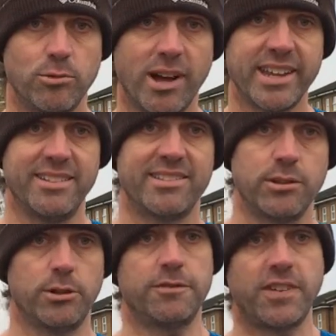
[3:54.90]
right
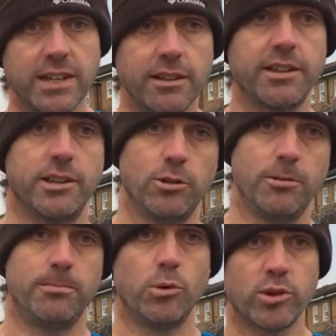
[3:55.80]
until you feel that
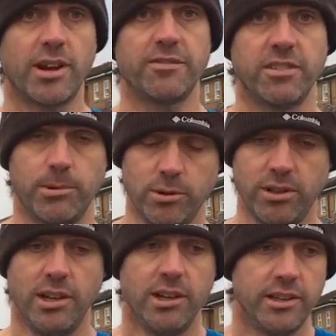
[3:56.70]
you're more comfortable.
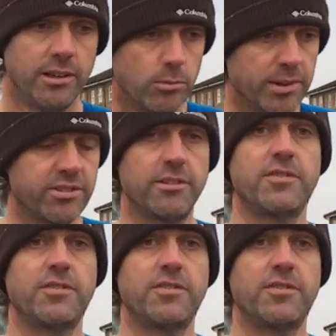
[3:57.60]
Once you